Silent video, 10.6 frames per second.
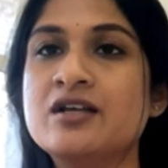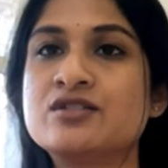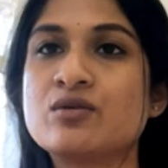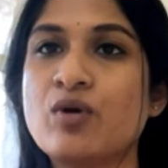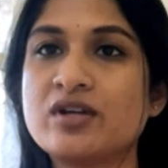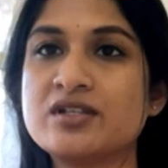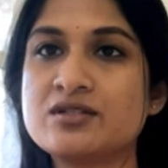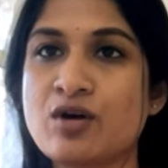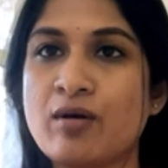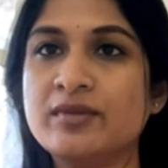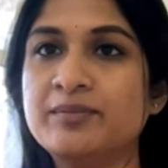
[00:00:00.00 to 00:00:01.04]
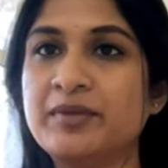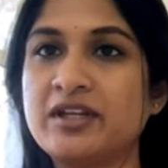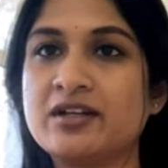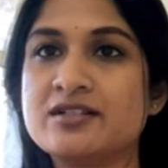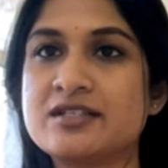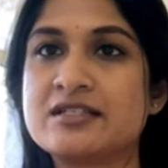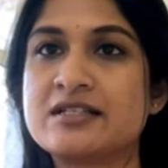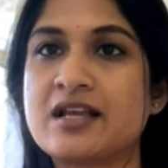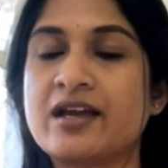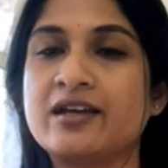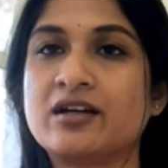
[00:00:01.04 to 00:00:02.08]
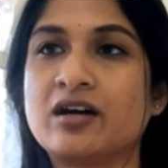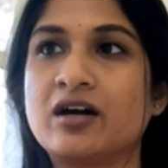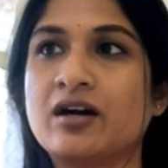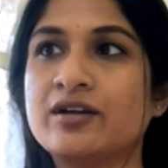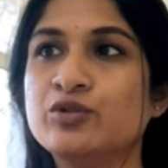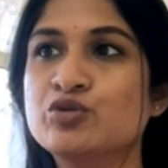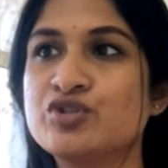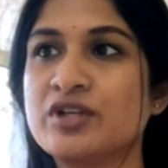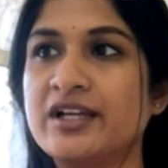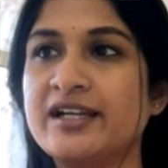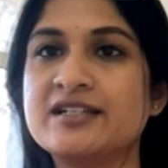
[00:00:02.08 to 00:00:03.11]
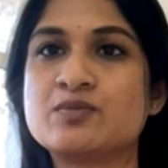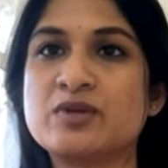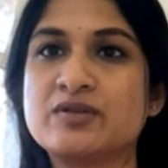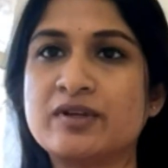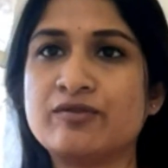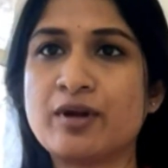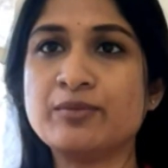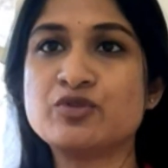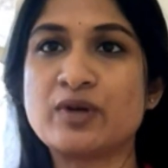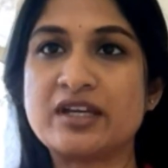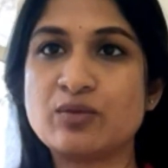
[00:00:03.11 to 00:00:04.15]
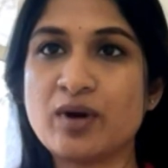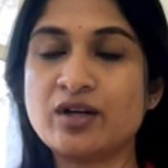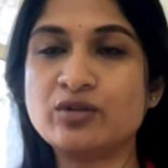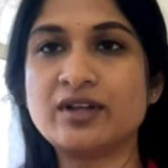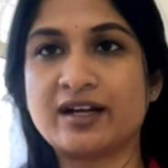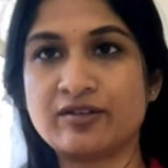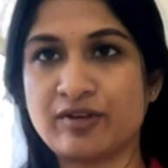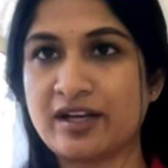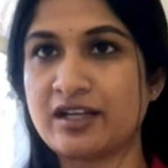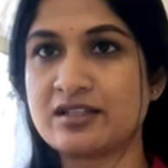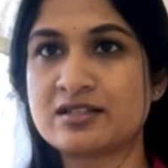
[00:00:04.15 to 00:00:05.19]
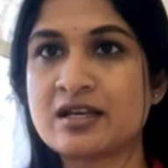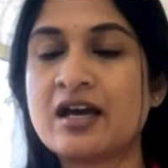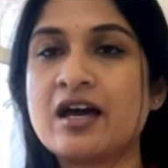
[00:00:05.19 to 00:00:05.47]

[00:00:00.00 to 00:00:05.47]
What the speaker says: So what is normal periods is like usually it is between from 21 to 35 days.